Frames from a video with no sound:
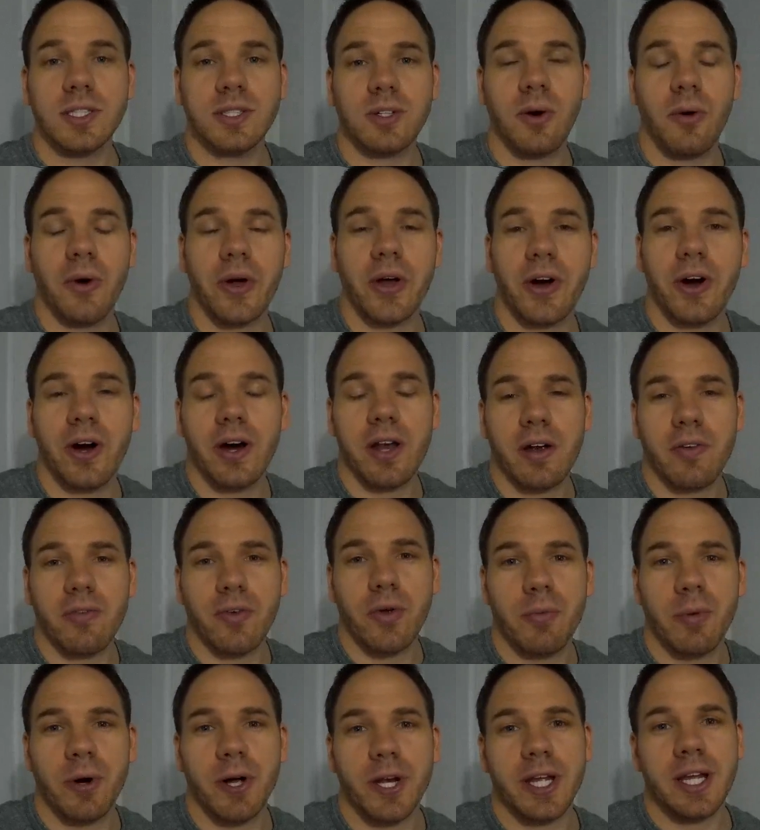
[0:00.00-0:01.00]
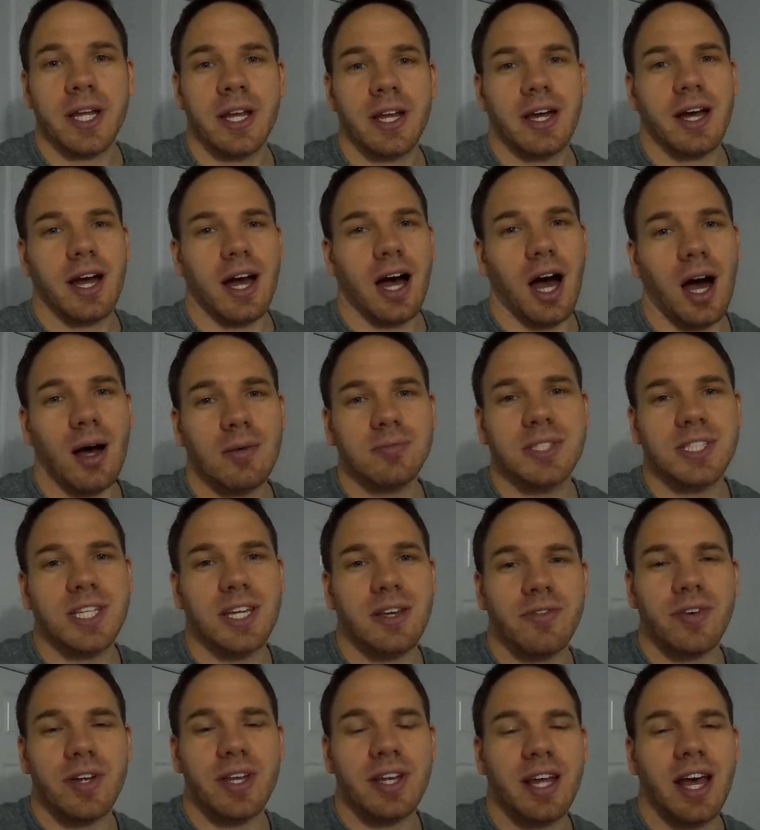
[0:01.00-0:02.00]
What's going on, everybody? I'm
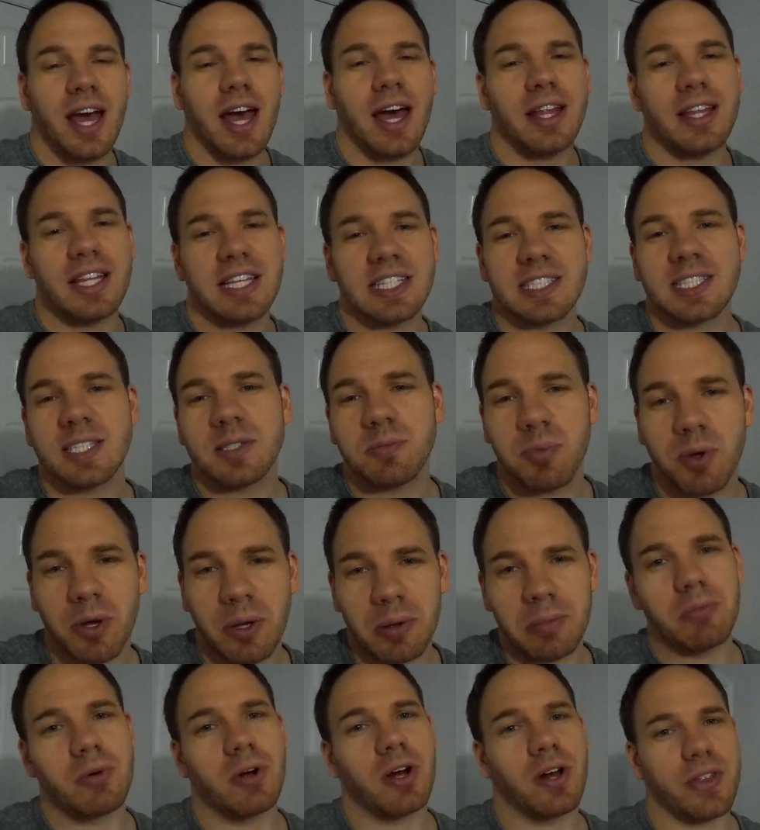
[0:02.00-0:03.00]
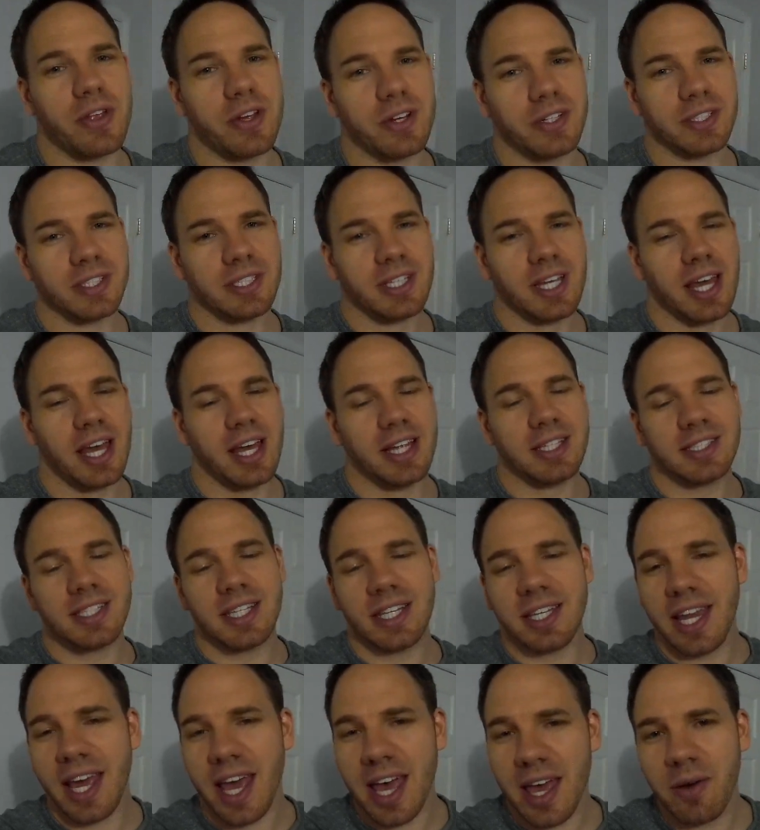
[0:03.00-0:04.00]
Steven, and this is Build Brothers. And
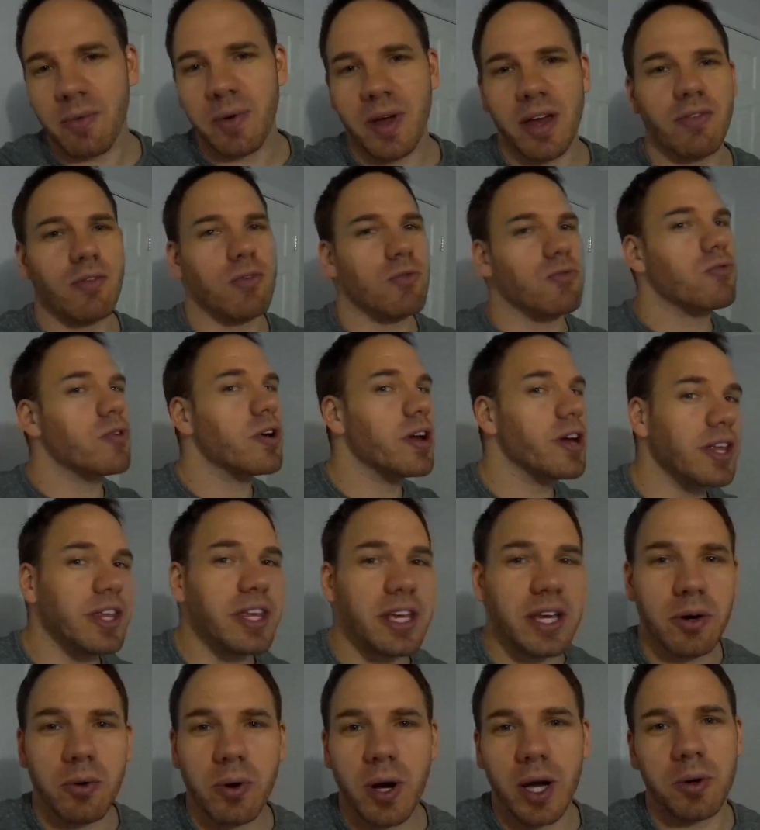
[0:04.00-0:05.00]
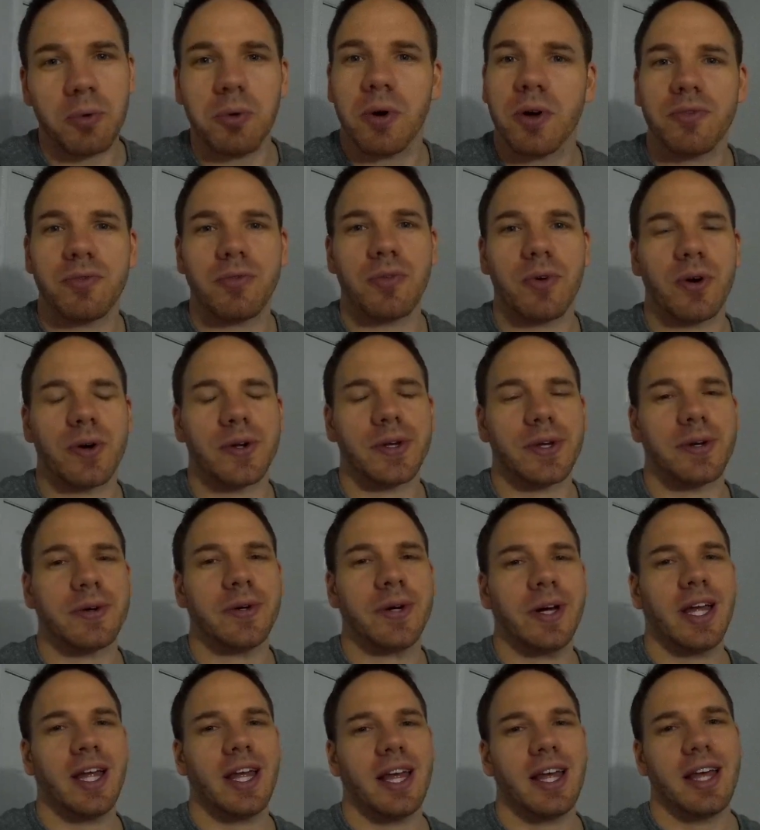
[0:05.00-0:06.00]
today, we have a really quick one for you
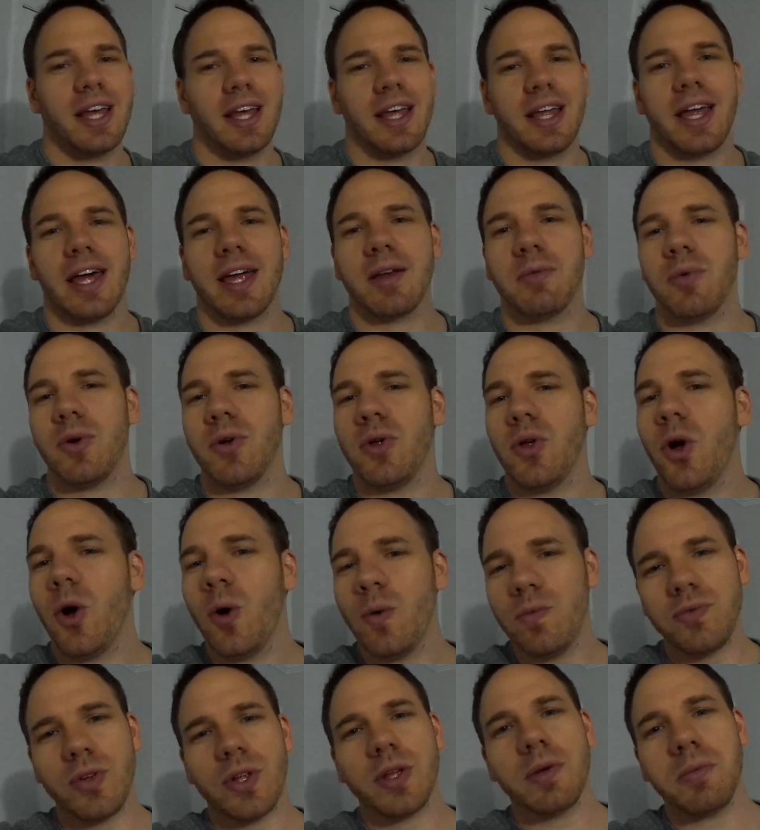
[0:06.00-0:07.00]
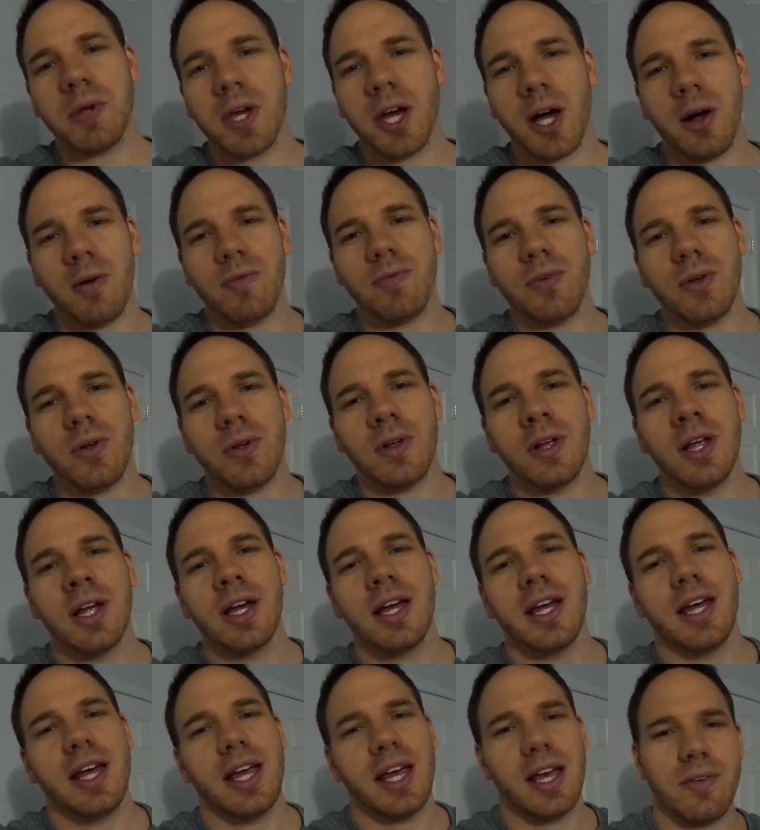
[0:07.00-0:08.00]
that will hopefully be helpful
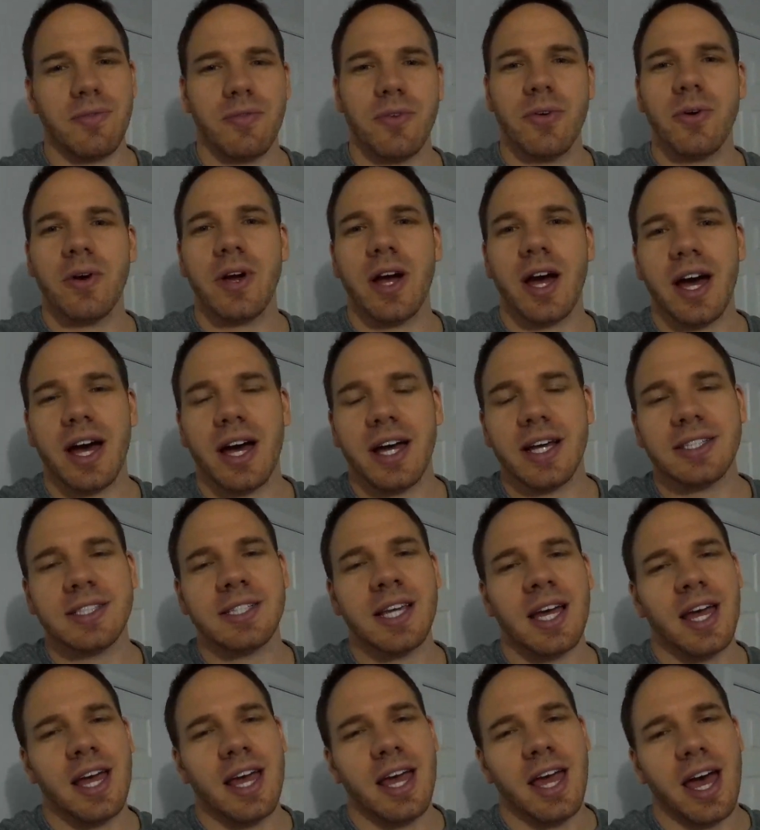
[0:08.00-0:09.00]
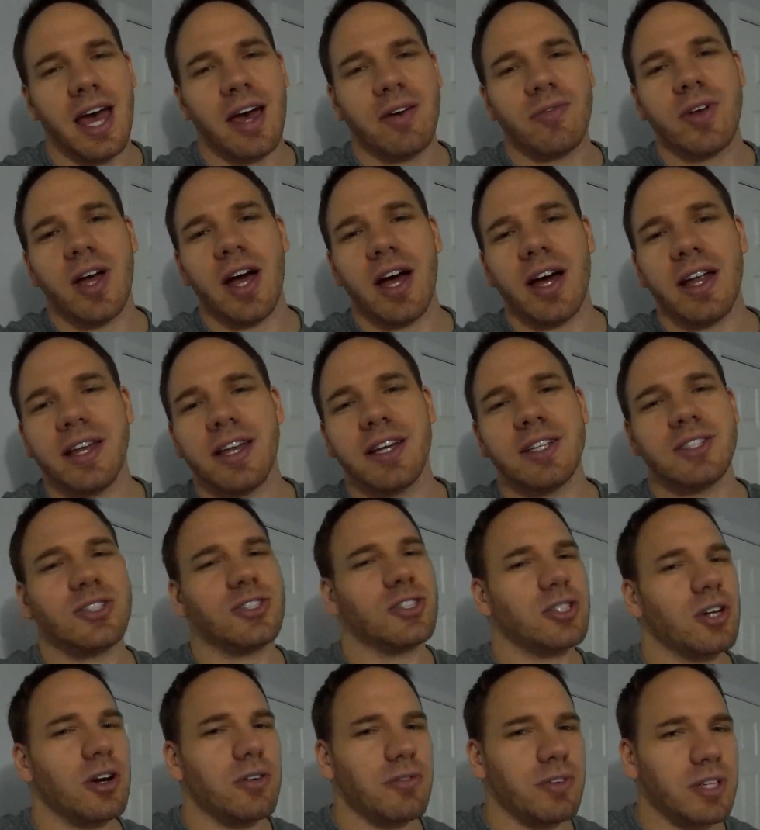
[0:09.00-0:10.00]
if you guys have gotten a
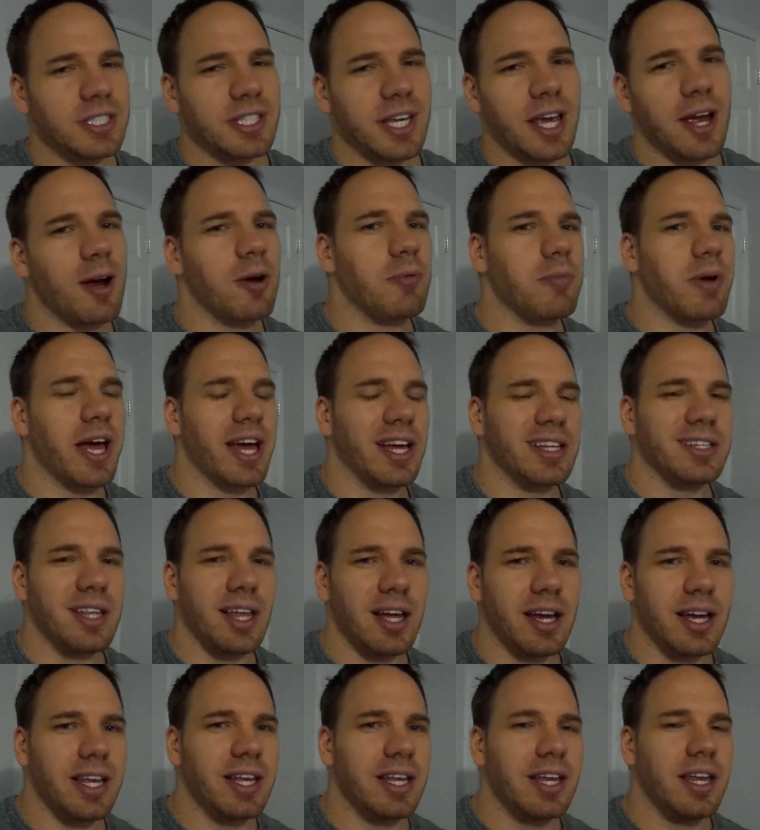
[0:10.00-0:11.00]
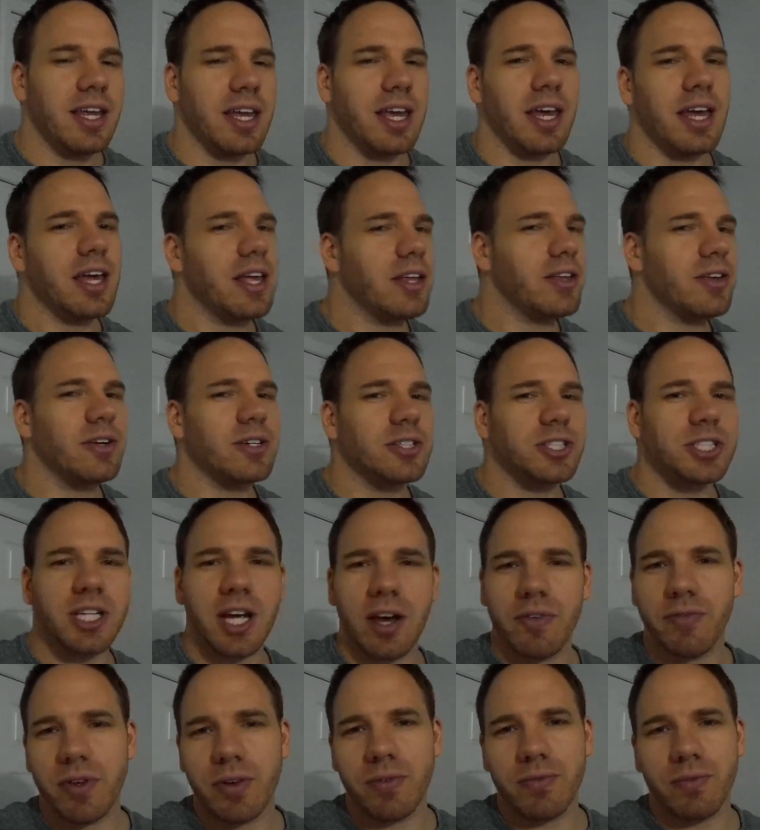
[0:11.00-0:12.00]
service airbag light in your
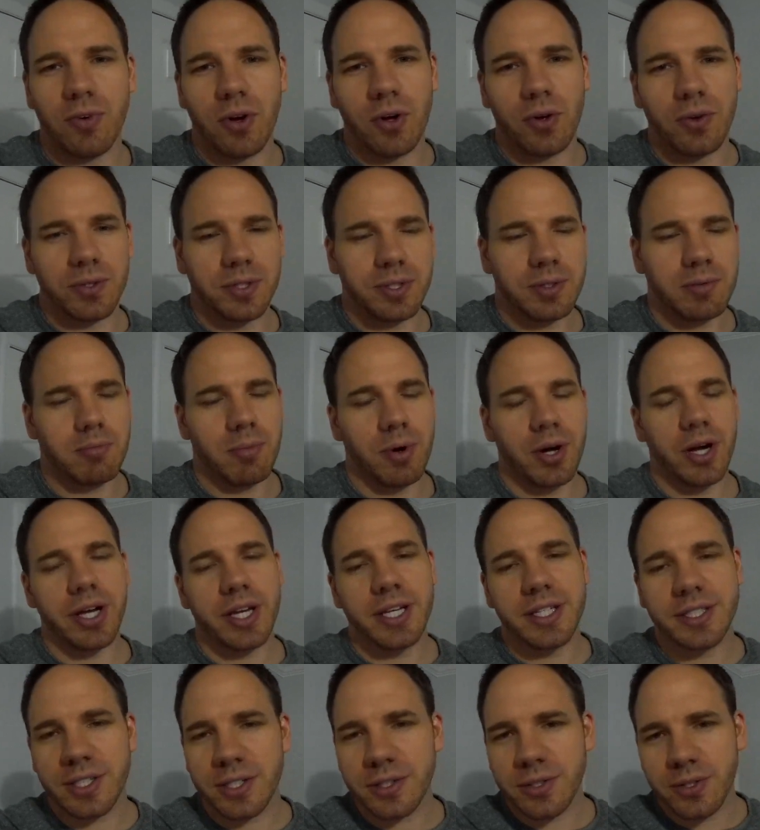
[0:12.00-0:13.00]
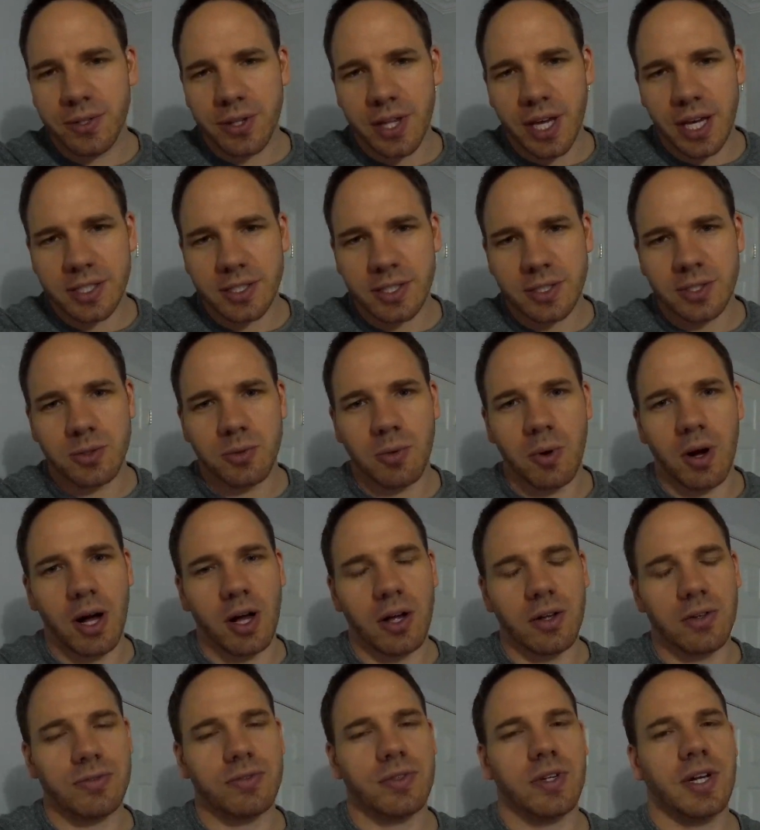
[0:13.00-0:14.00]
Chevy Volt. Mine is a
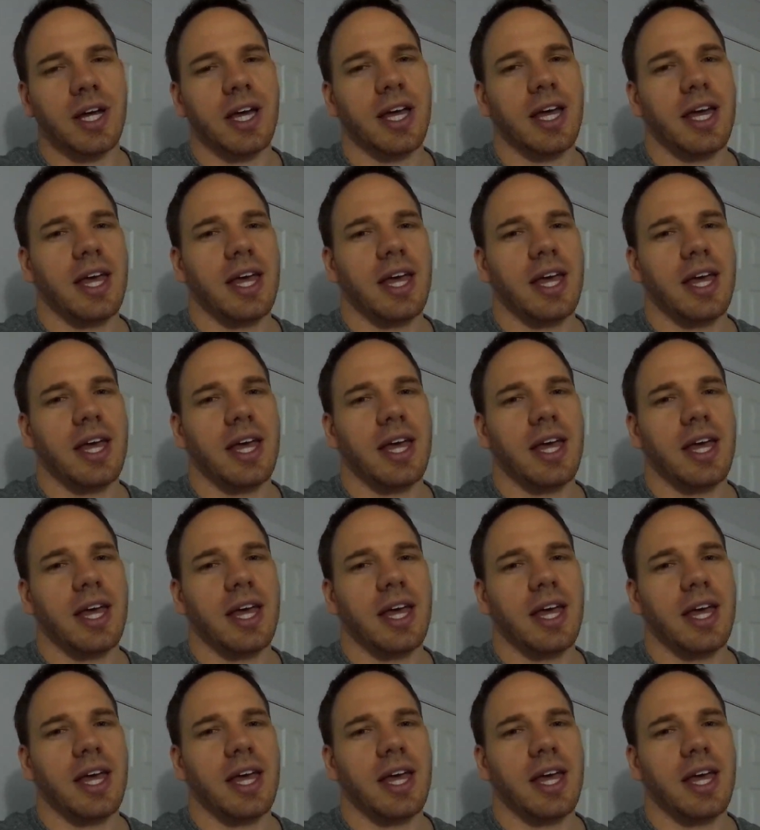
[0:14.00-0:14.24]
2012,